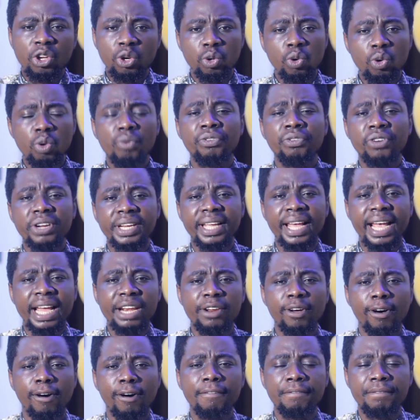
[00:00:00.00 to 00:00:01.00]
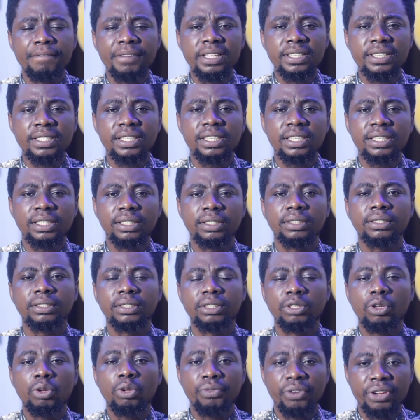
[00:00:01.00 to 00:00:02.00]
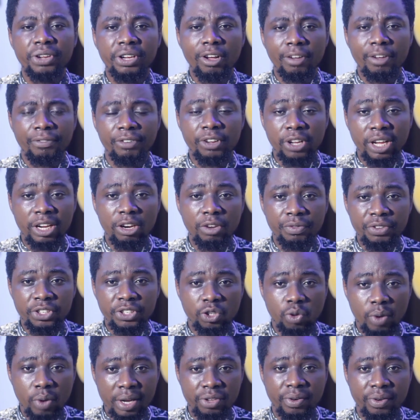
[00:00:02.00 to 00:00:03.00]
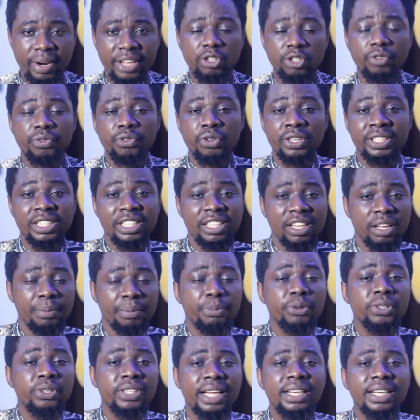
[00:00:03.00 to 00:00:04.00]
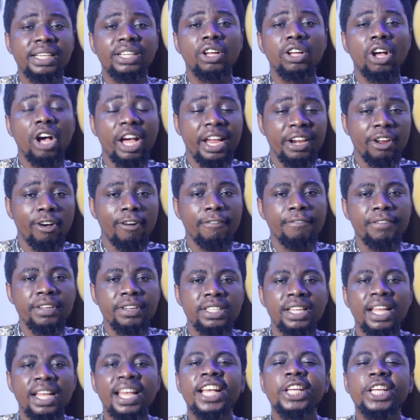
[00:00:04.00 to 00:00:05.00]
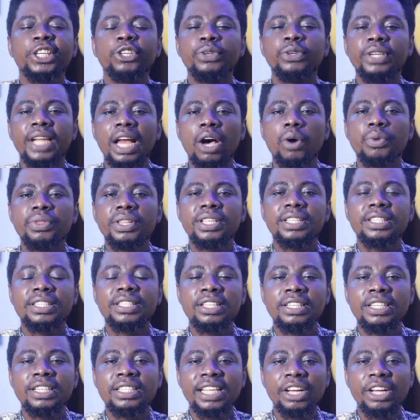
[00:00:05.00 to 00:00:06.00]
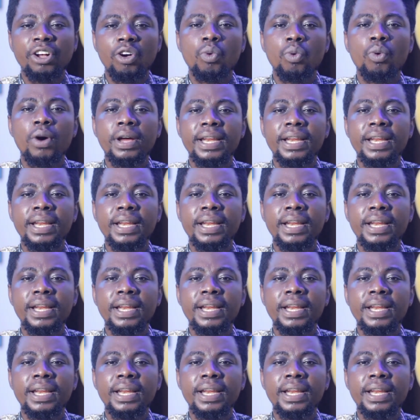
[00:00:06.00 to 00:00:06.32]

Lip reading: look for the head office. Look for the head office quite right if you imputed the head office. So now the second